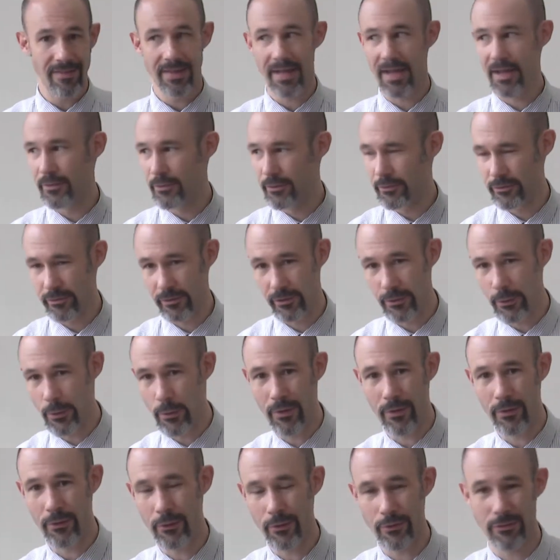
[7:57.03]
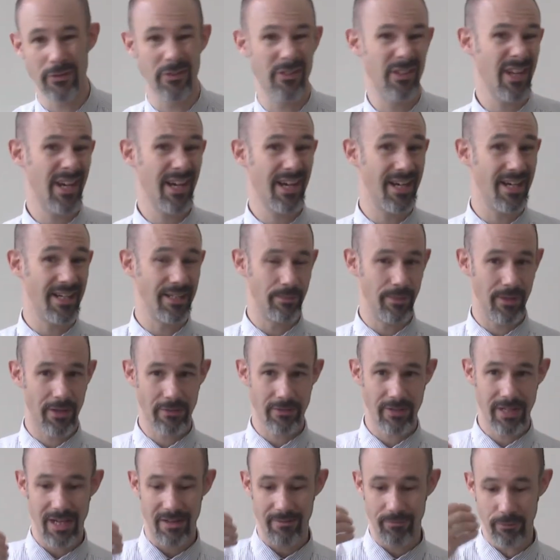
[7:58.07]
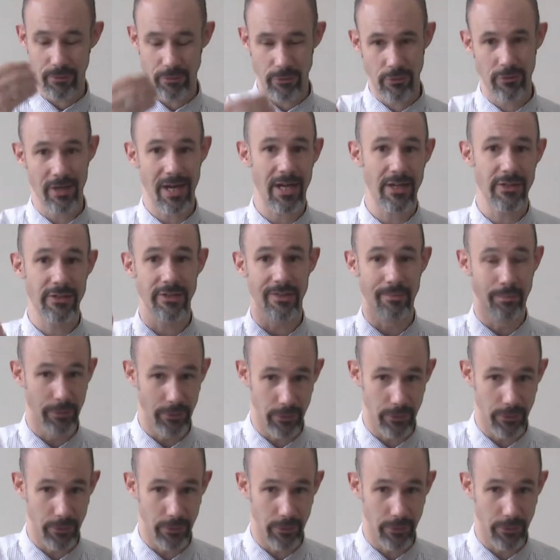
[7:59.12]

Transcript: They can also go where horses can't because they have more traction,